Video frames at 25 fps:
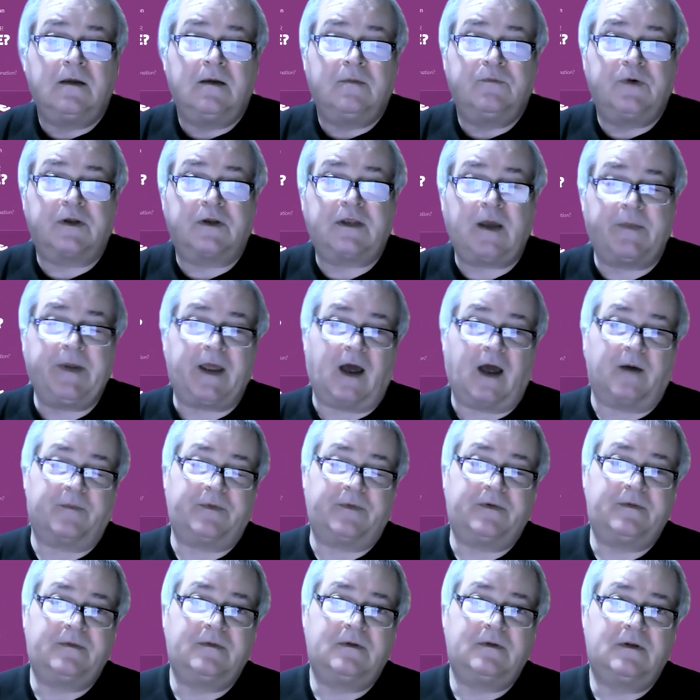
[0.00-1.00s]
But coming up,
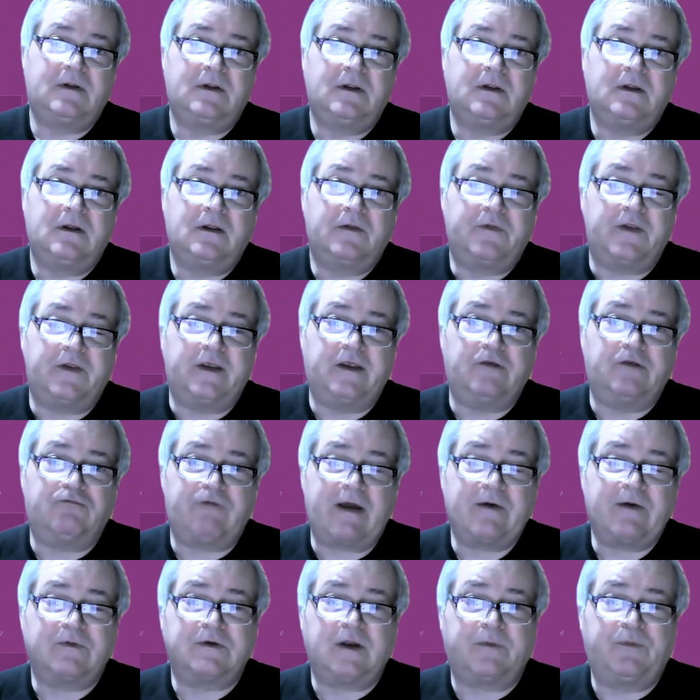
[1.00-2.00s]
the
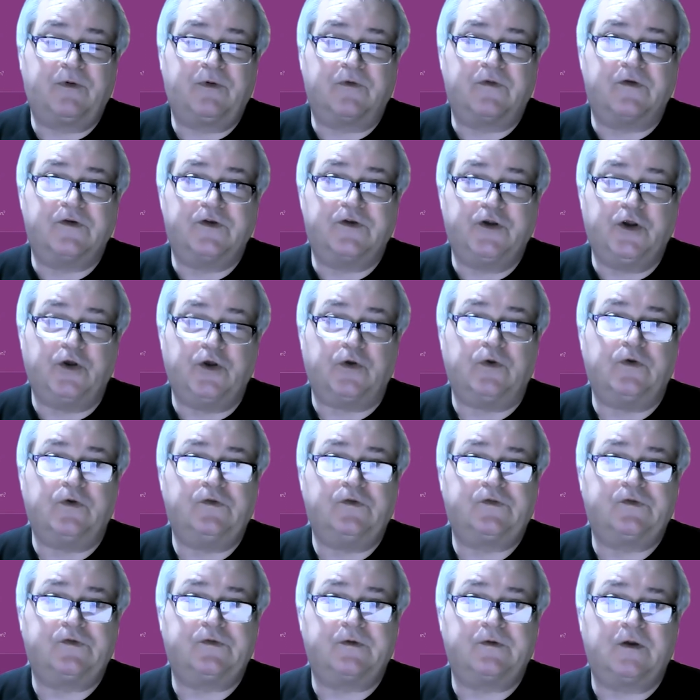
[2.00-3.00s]
roundup of the
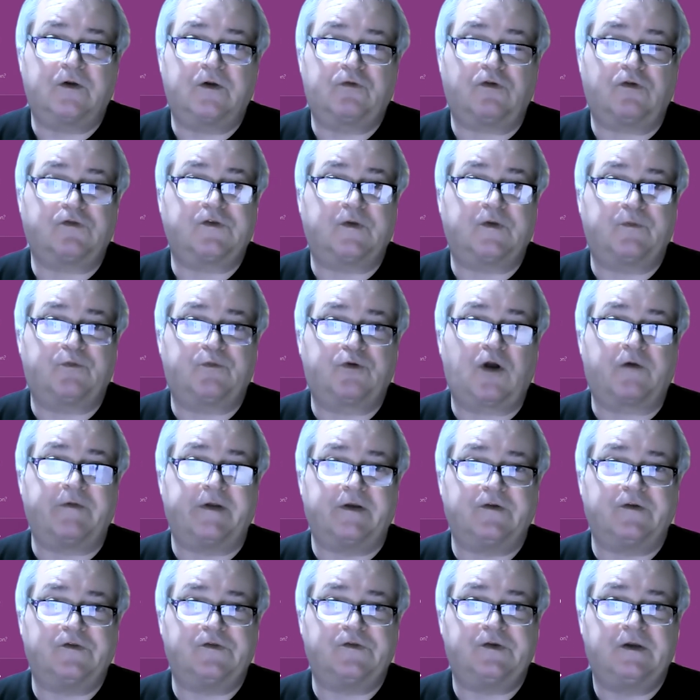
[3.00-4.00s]
news across the
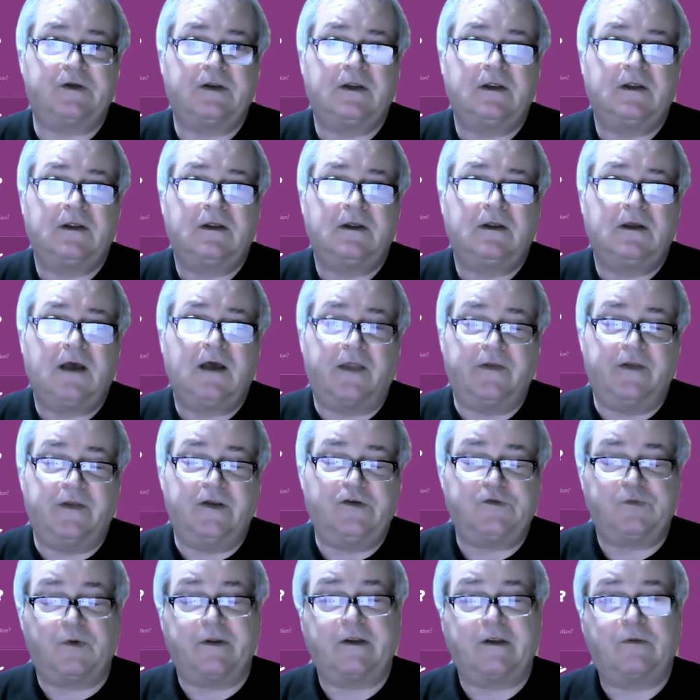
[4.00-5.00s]
province, and
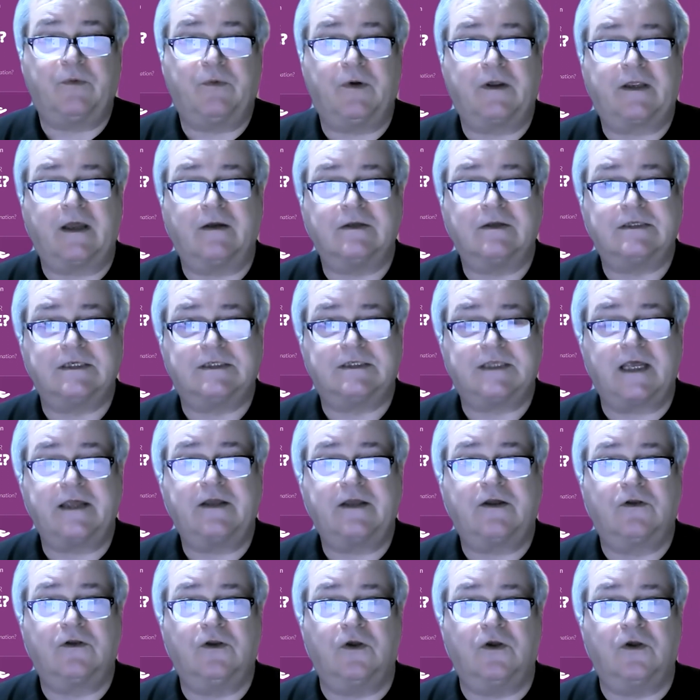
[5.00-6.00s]
this week we're going to take
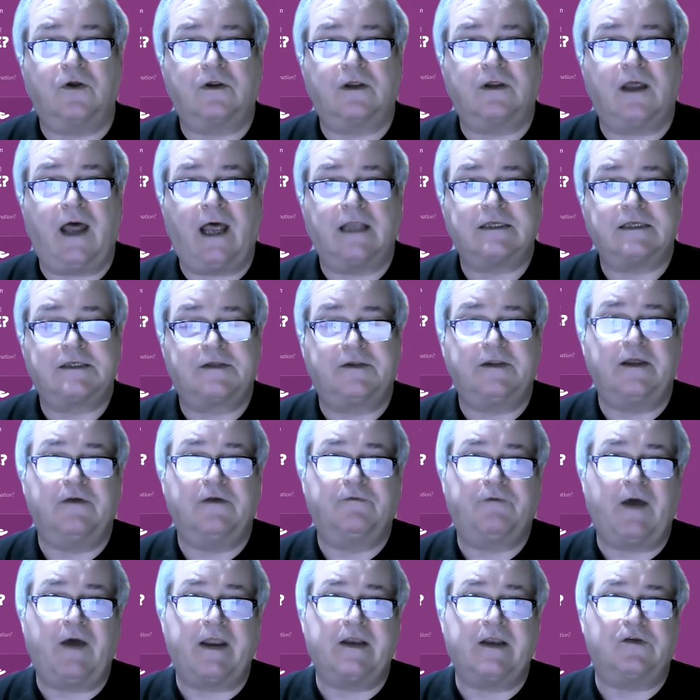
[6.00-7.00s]
a look at the
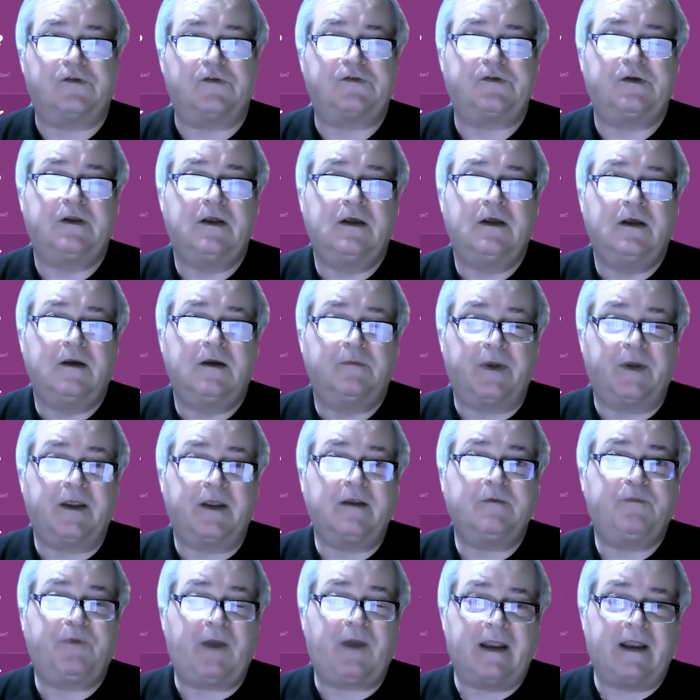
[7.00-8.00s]
events
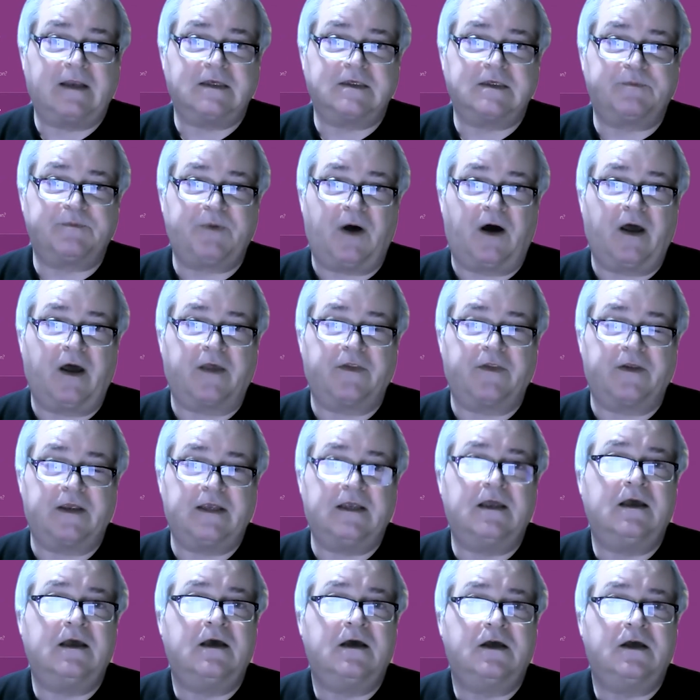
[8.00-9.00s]
being planned by
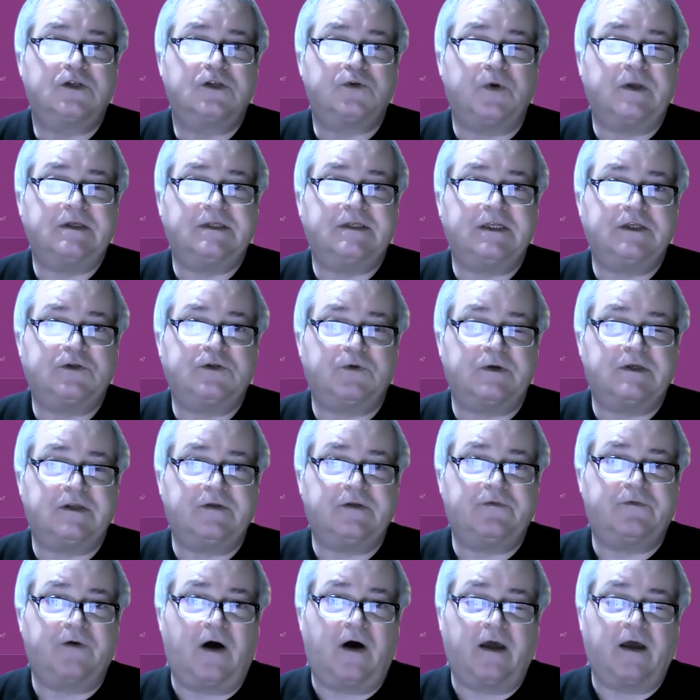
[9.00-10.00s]
the
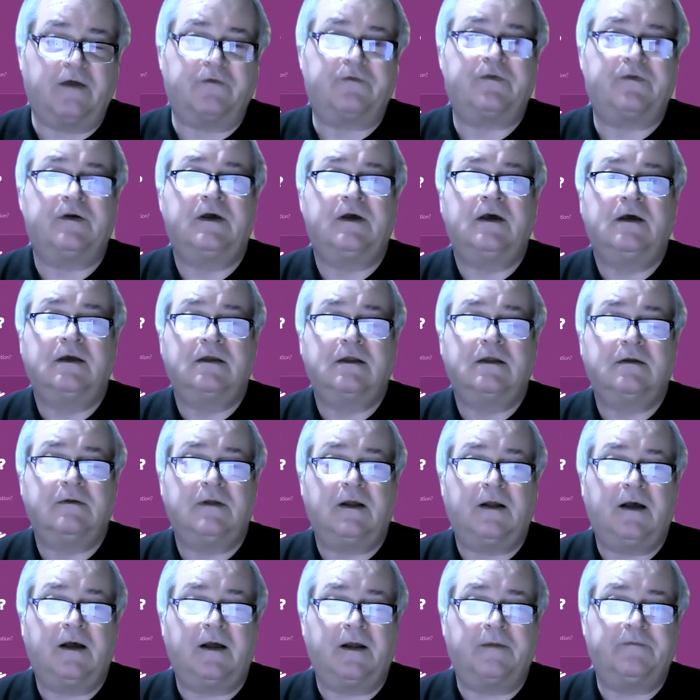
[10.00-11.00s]
2025
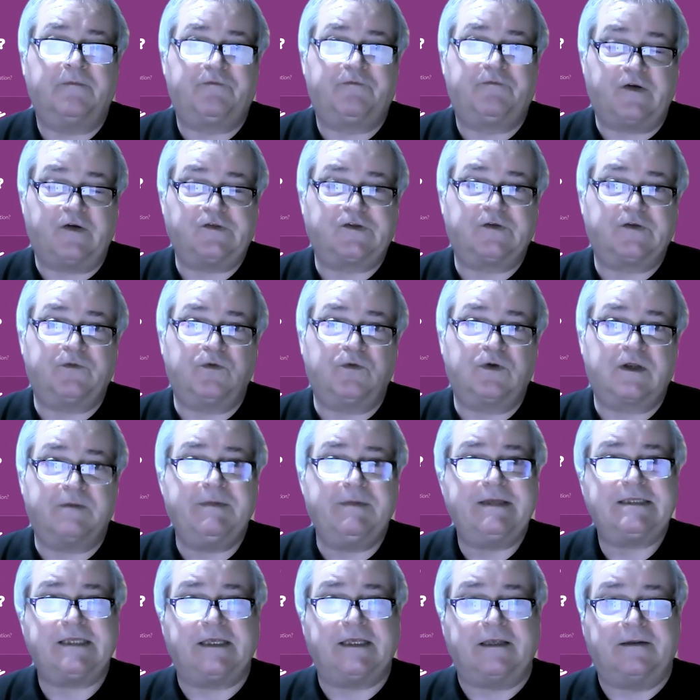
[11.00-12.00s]
Festival
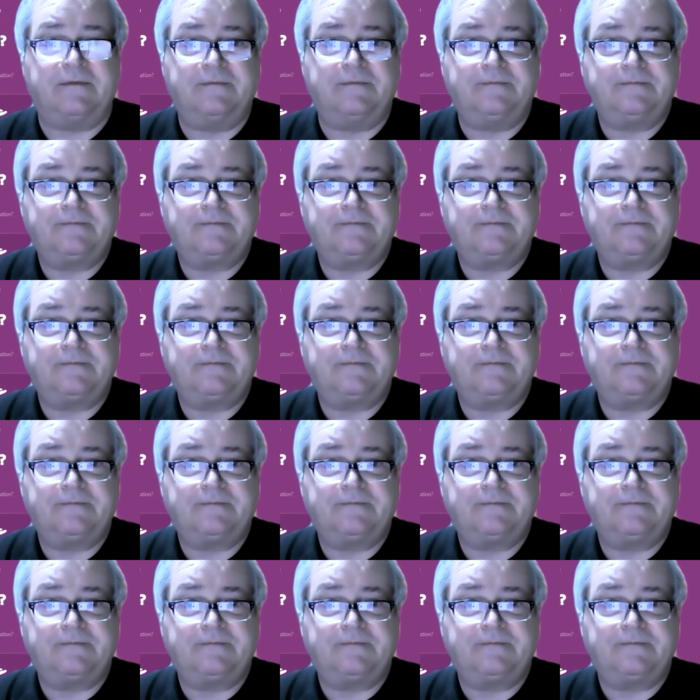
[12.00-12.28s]
Committee.